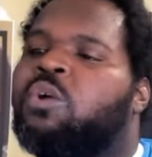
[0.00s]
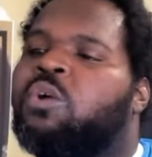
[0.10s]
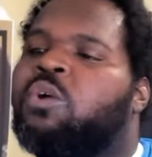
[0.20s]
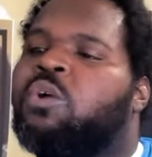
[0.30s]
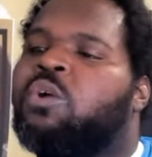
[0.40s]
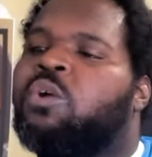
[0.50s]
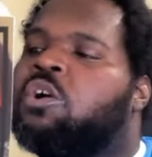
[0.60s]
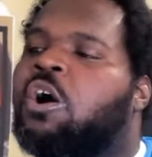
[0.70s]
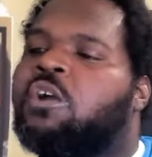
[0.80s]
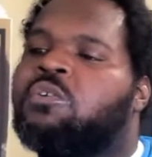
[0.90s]
The female
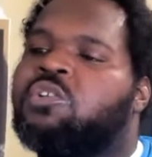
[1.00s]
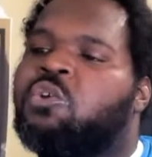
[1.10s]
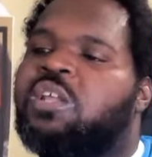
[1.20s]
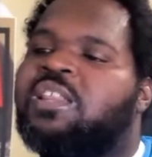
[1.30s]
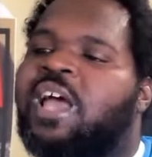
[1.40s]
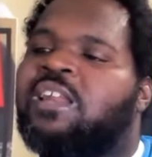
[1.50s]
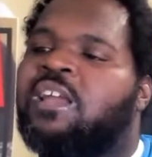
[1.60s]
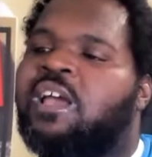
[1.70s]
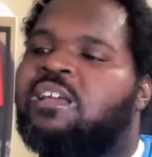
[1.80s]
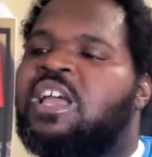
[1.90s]
guard on duty that
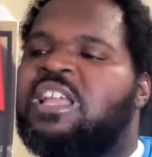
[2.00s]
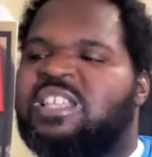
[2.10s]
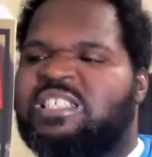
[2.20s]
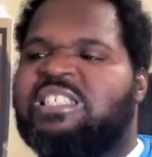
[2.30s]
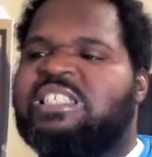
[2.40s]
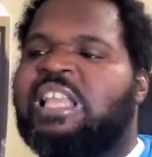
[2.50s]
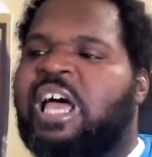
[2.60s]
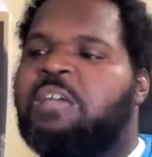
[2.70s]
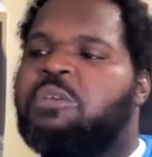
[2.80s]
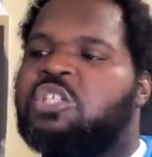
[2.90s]
night, the
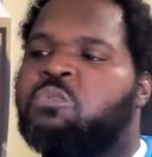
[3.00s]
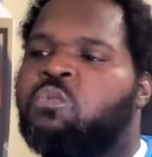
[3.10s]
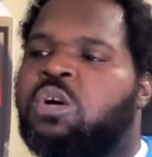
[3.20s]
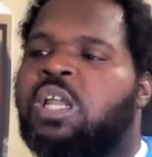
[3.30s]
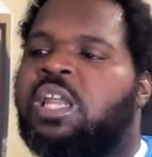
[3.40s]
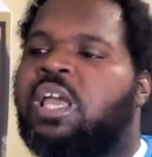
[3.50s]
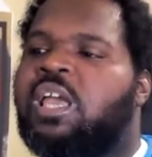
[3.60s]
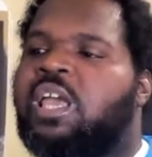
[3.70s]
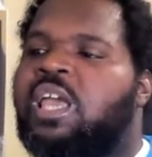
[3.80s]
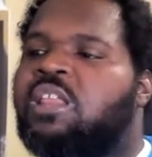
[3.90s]
slimiest one
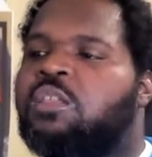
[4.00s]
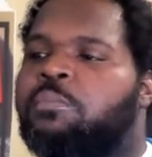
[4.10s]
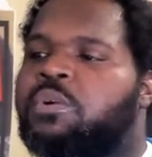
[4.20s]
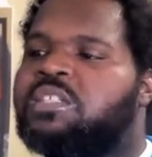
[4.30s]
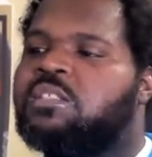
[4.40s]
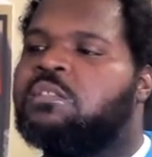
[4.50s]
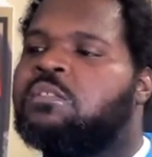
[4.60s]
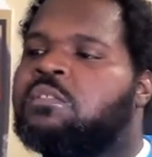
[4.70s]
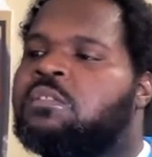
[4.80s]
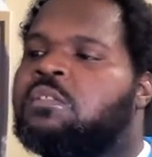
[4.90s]
in the prison,
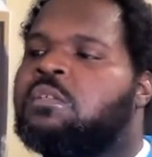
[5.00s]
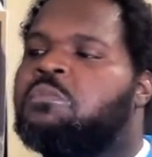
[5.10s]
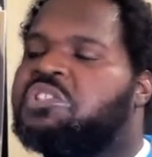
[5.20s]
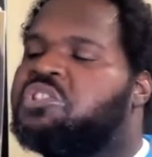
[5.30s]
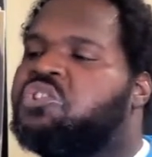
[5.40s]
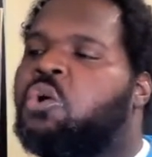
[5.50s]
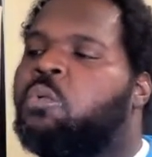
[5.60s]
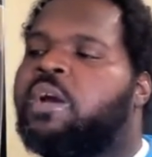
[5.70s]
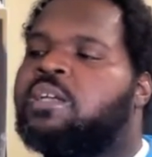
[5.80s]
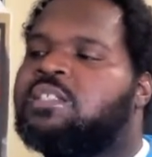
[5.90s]
was
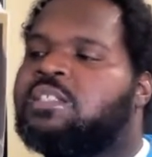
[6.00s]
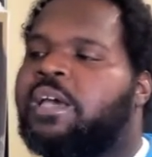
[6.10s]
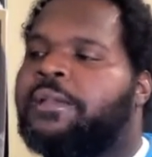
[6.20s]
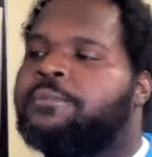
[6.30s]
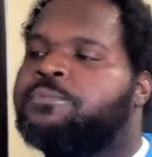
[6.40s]
nowhere in sight.